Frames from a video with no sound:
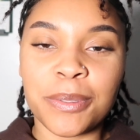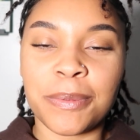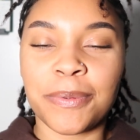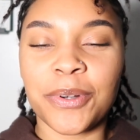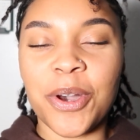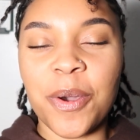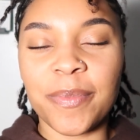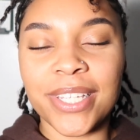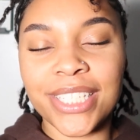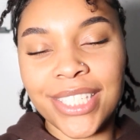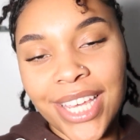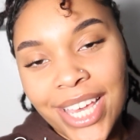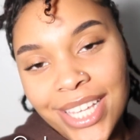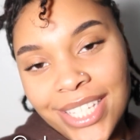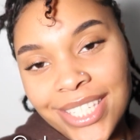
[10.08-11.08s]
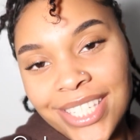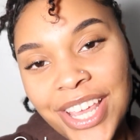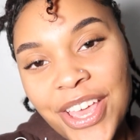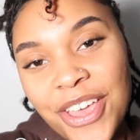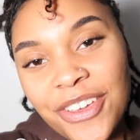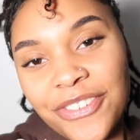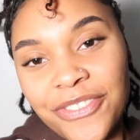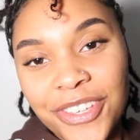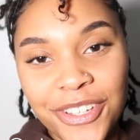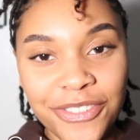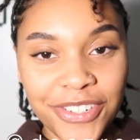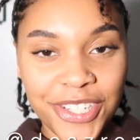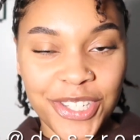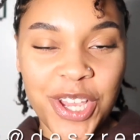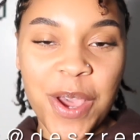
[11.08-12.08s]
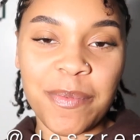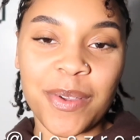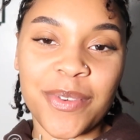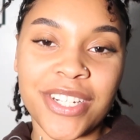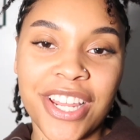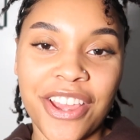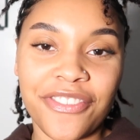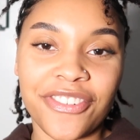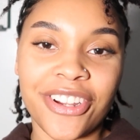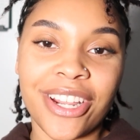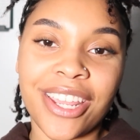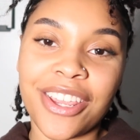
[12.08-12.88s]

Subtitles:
people call me Des. Feel free to call me whichever.